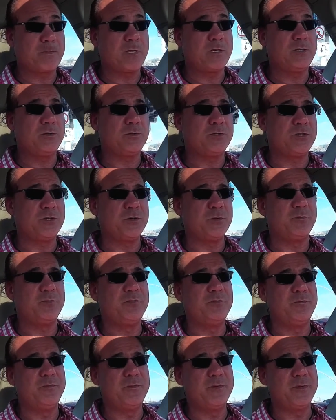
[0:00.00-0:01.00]
YouTube
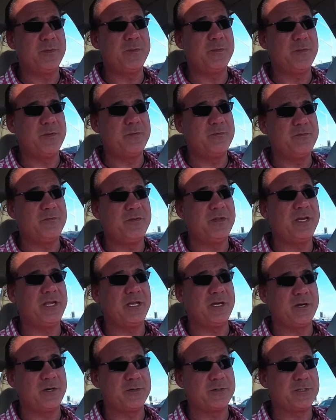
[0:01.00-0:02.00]

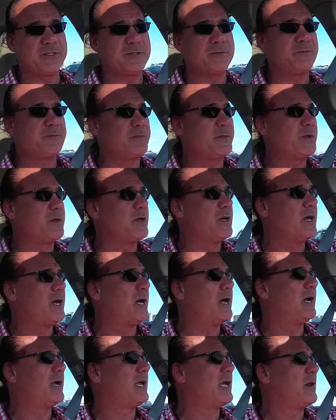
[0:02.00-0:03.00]
videos
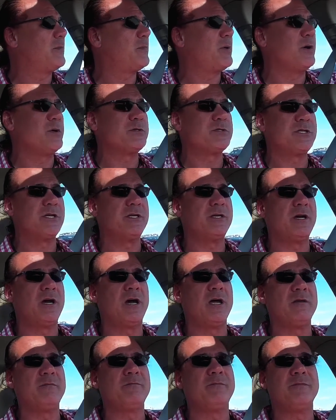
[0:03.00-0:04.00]
get posted
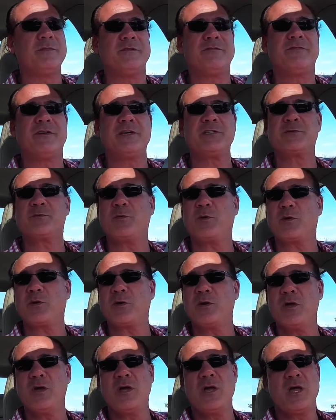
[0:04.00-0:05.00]
on the Facebook
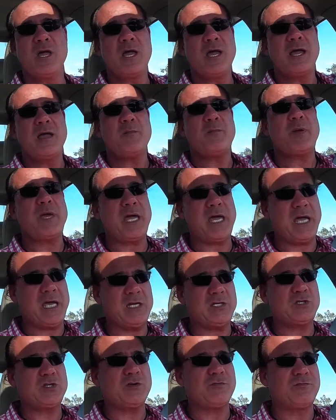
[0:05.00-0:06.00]

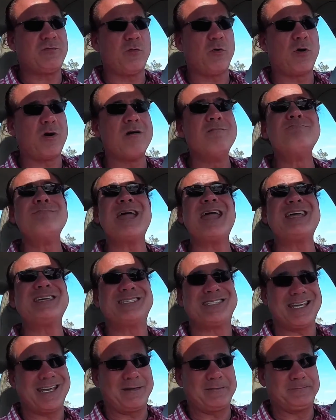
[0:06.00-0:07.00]
page for
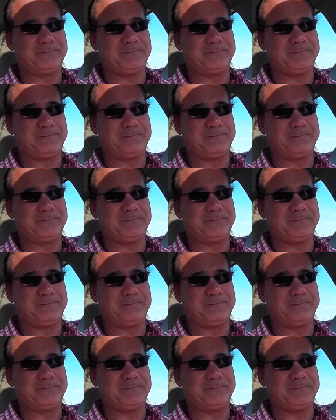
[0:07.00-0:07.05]
Amazing.